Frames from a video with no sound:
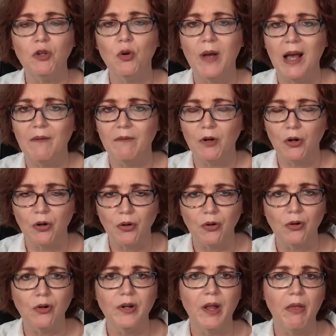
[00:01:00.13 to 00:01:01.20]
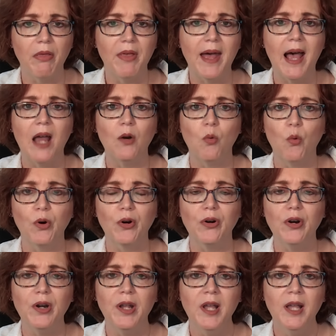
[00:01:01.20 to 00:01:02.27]
of you have heard that
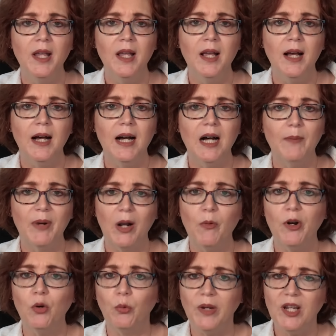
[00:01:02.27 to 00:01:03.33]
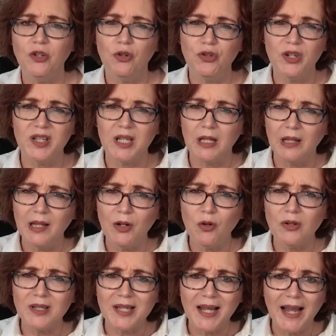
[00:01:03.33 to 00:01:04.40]
word, uh, but I want to read you just a
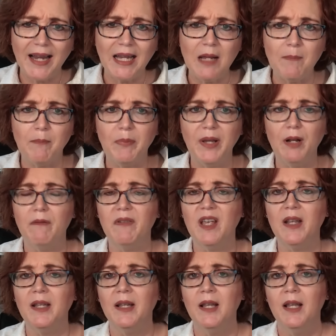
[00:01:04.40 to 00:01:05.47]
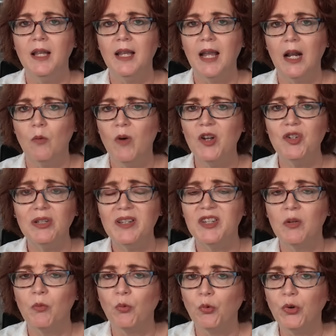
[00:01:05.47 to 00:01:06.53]
little tiny bit of it, and I want you to
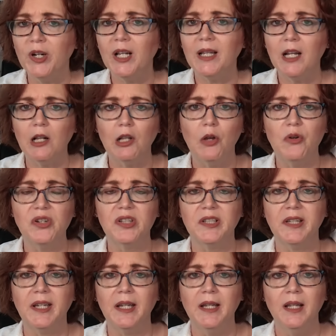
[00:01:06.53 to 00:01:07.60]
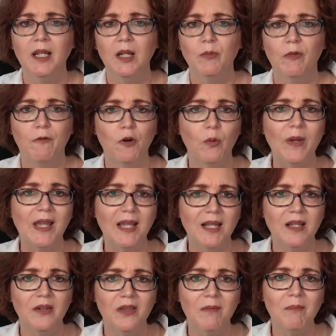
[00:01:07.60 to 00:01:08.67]
listen really closely before we get
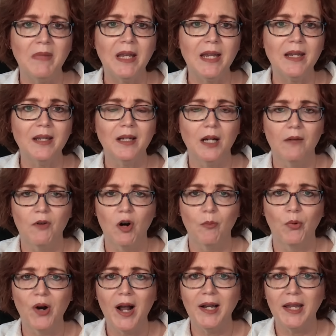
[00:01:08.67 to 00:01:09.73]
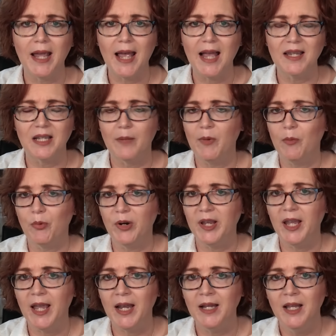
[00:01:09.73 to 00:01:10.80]
into the meat of our broadcast. I'm going to
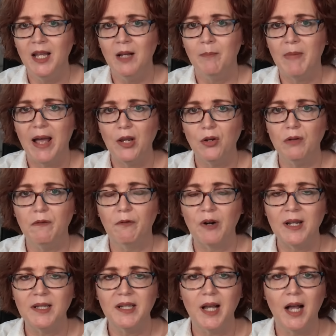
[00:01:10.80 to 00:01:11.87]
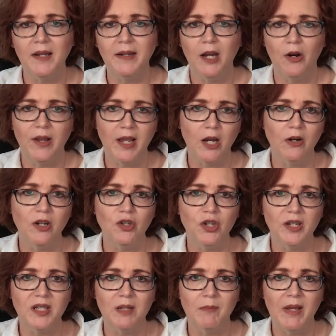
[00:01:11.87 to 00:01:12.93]
bring in my good friend Scott Neri here in
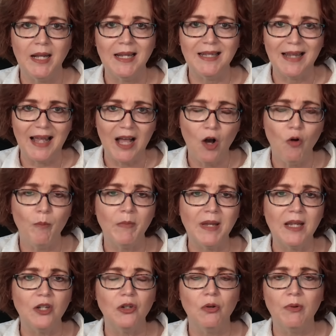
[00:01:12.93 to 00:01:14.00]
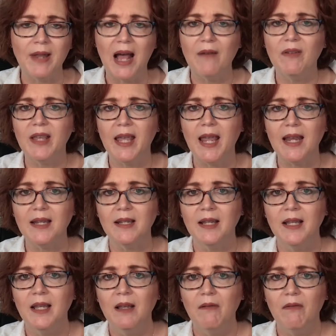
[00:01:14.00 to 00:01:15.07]
just a minute to help me to navigate
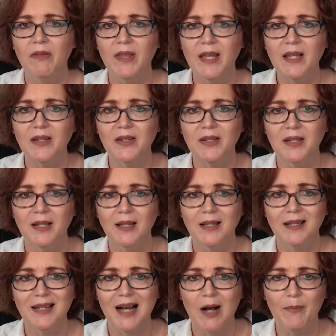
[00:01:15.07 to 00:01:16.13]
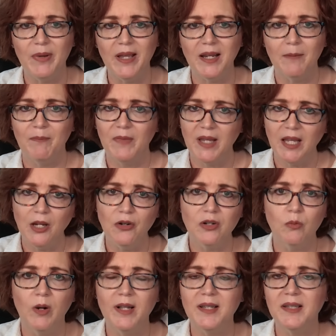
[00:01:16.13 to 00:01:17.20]
this topic.
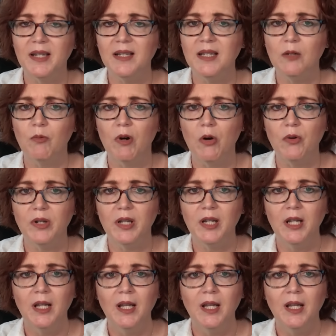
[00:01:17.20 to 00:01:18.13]
Here's what Cindy wrote.